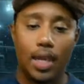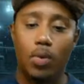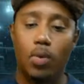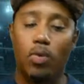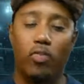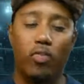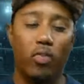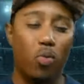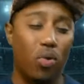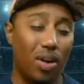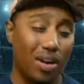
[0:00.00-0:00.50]
He
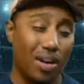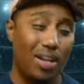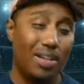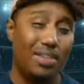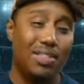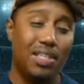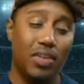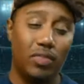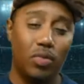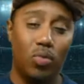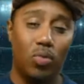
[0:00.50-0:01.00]
went for
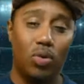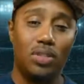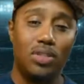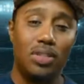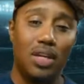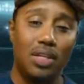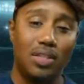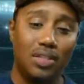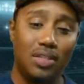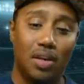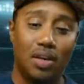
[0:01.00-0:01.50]
197, 1
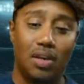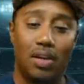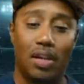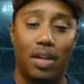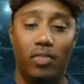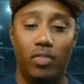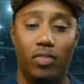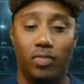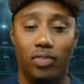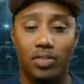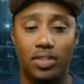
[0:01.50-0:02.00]
touchdown,
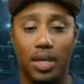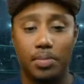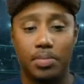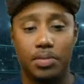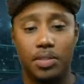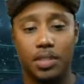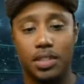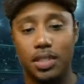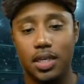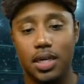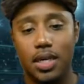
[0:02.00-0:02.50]
11
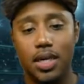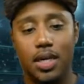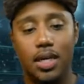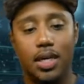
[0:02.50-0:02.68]
receptions.